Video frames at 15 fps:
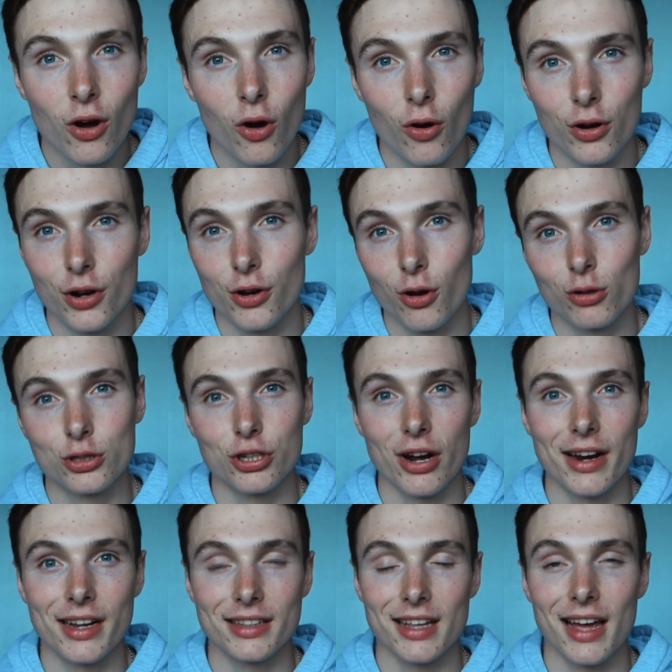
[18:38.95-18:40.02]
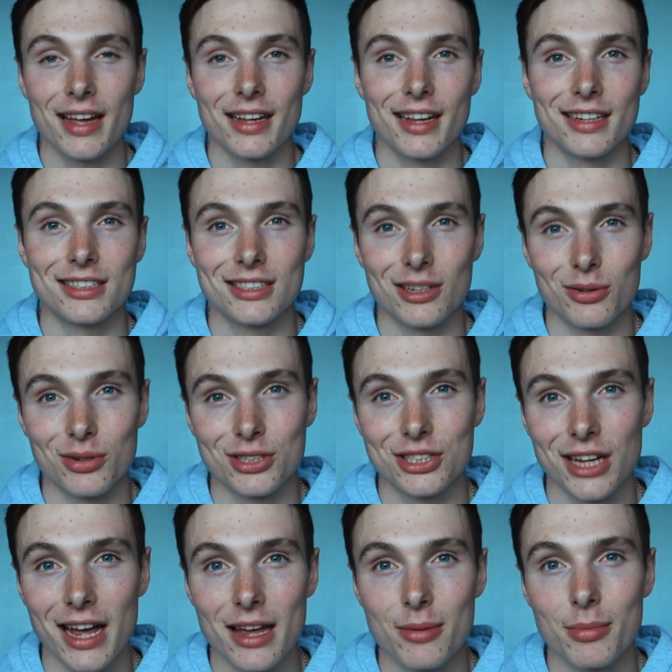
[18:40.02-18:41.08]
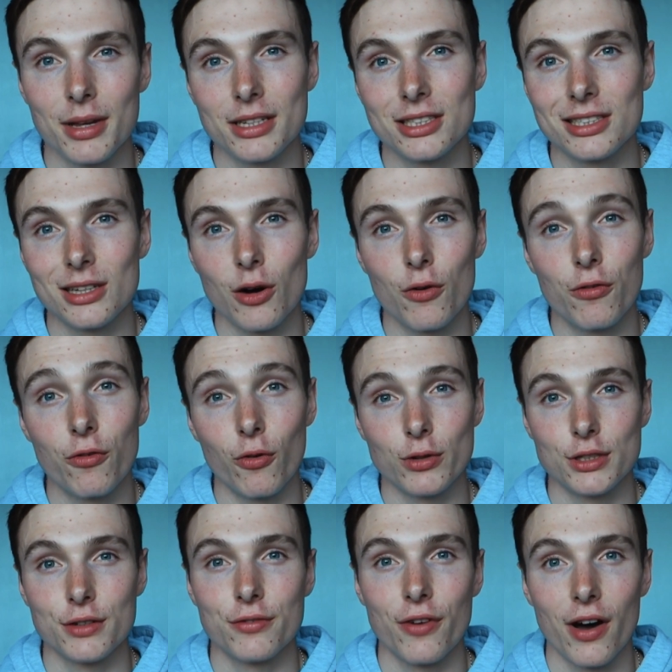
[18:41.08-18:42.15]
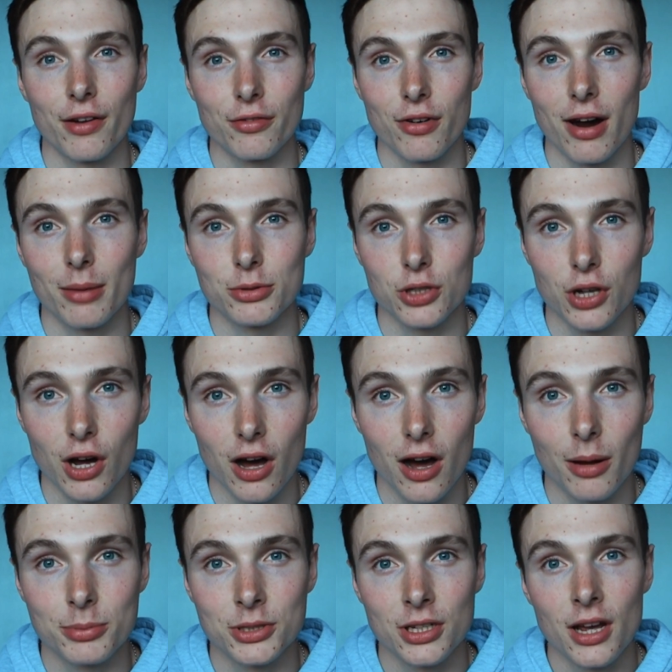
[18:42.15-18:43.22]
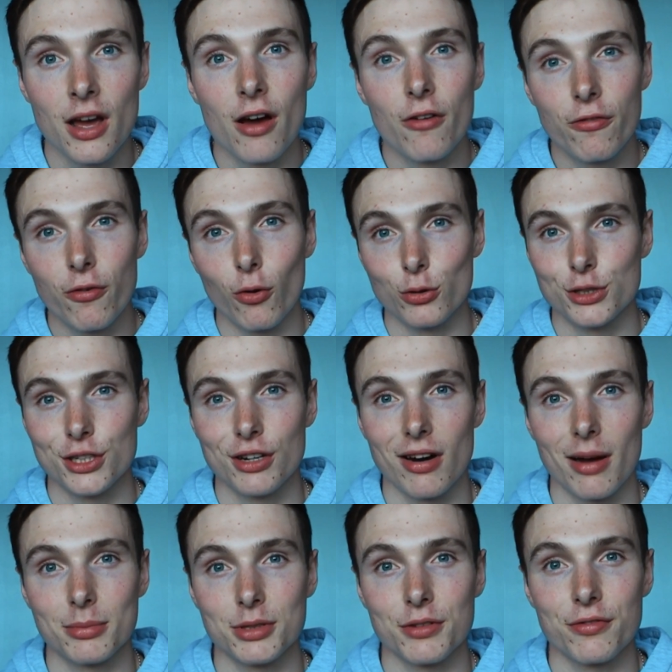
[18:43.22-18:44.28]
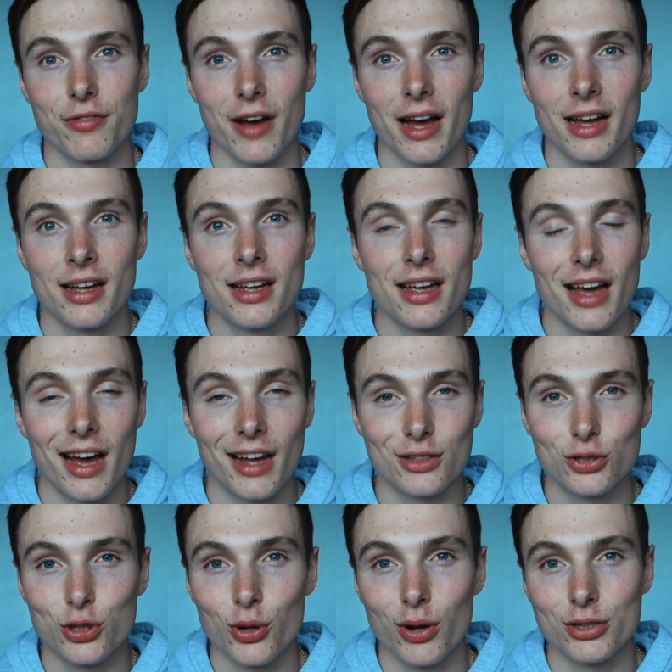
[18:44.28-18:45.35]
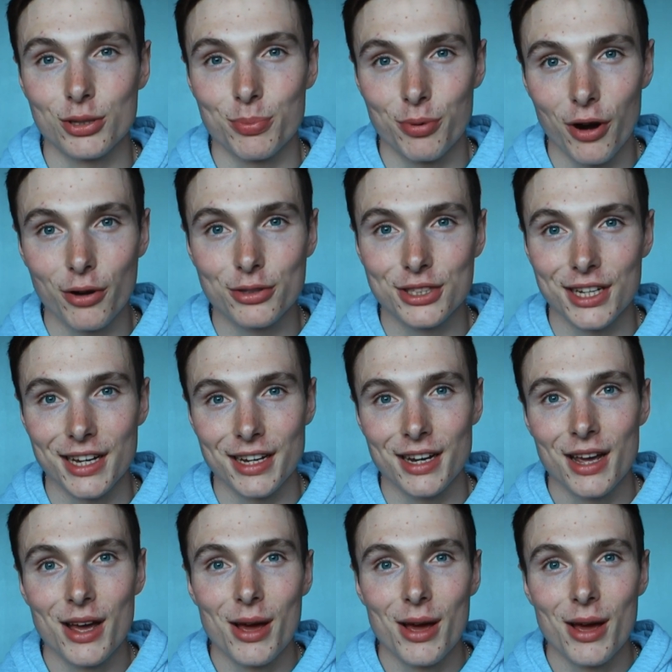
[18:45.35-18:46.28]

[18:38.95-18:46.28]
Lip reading: On a non-training day, it's still the same. It's still 45 grams of carbs, 40 grams of fat, and 200 protein.